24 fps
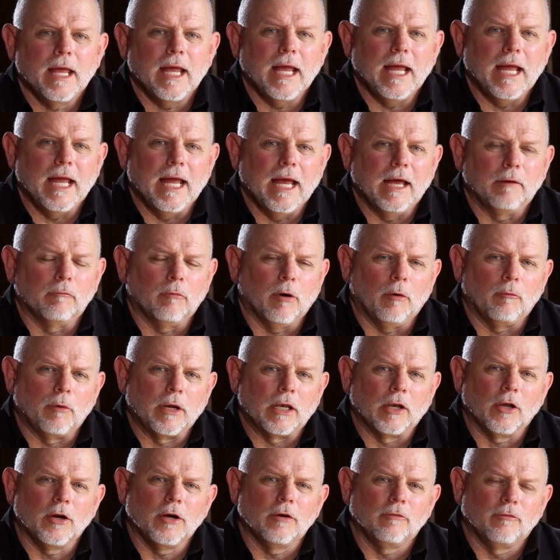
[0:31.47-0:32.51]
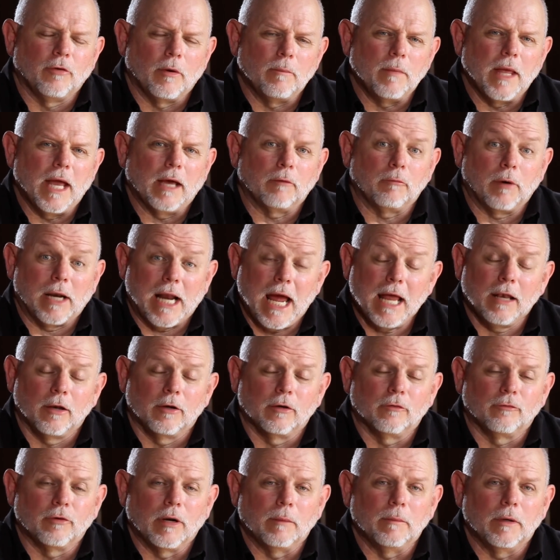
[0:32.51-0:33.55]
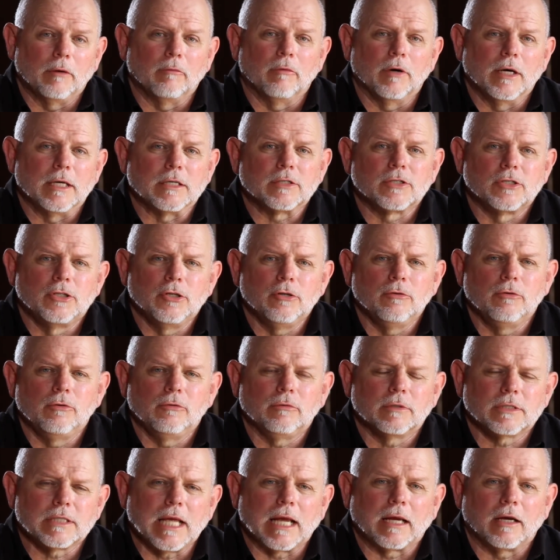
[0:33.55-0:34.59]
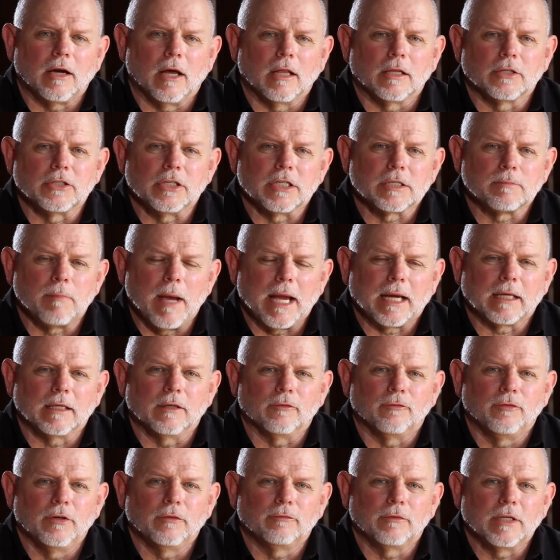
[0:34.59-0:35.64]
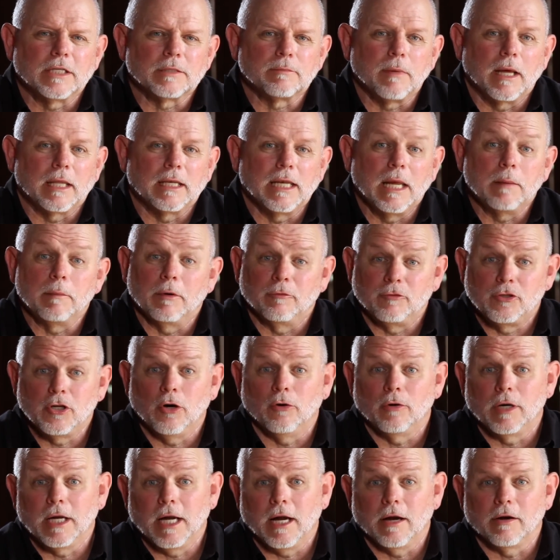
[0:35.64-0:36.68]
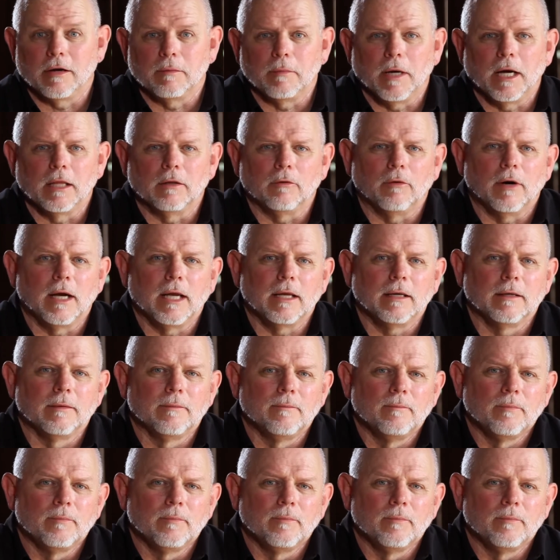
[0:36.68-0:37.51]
And what we learned from that, what I learned from it, was two psychologists back in the 50s by the name of Joe and Harry, by the way,